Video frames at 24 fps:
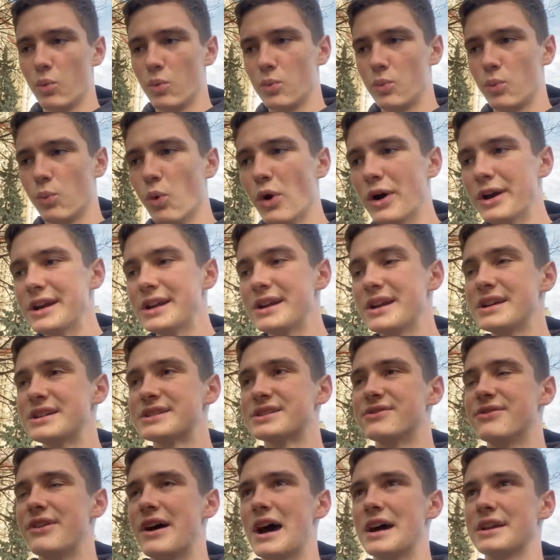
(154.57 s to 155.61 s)
what it
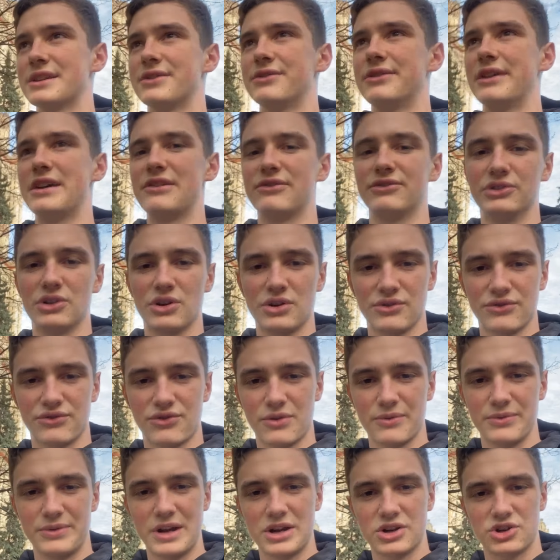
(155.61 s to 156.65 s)
is that they've learned
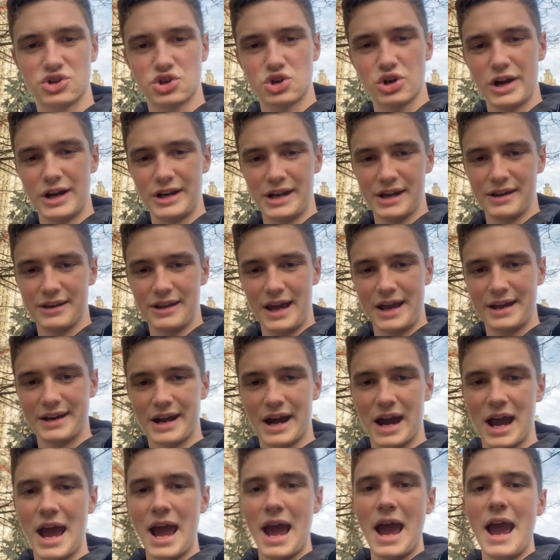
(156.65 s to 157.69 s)
from their training data,